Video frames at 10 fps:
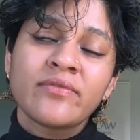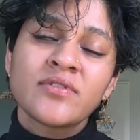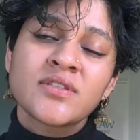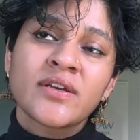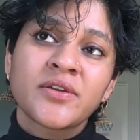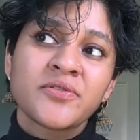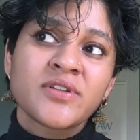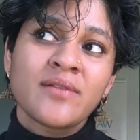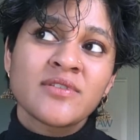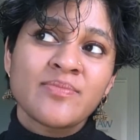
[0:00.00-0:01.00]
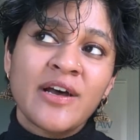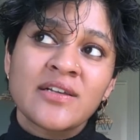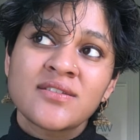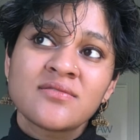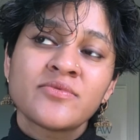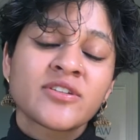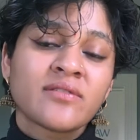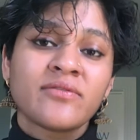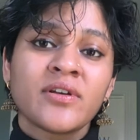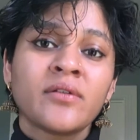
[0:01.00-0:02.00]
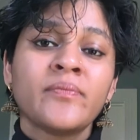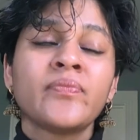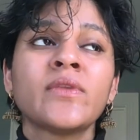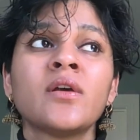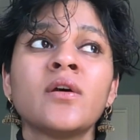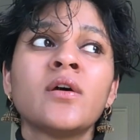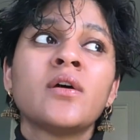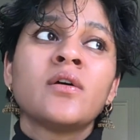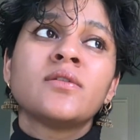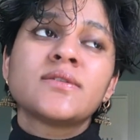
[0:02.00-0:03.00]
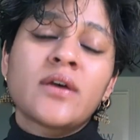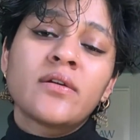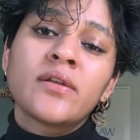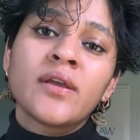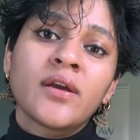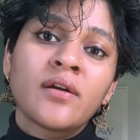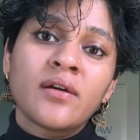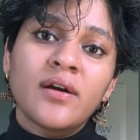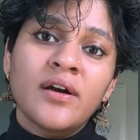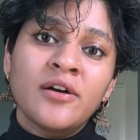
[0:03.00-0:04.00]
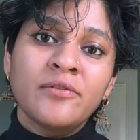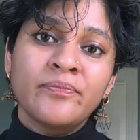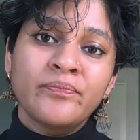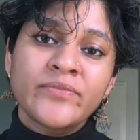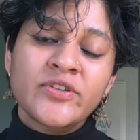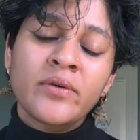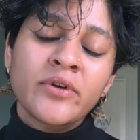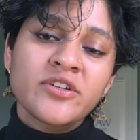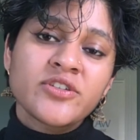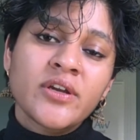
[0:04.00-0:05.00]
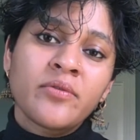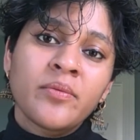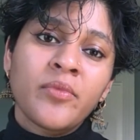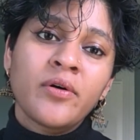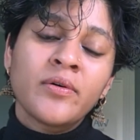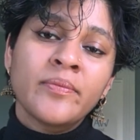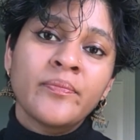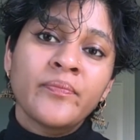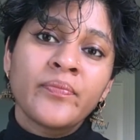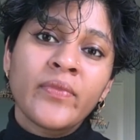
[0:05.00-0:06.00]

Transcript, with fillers: feels like no time has passed, which can feel disheartening. Um, so I wanted to share one poem